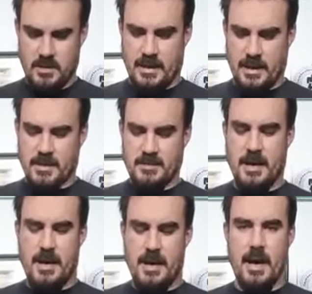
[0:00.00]
It is
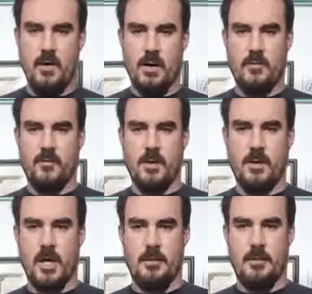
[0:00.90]
made out of
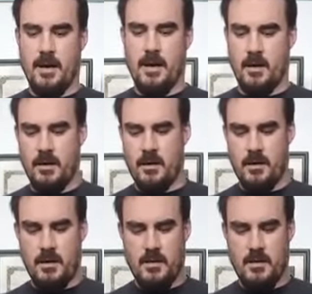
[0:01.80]
ripstop nylon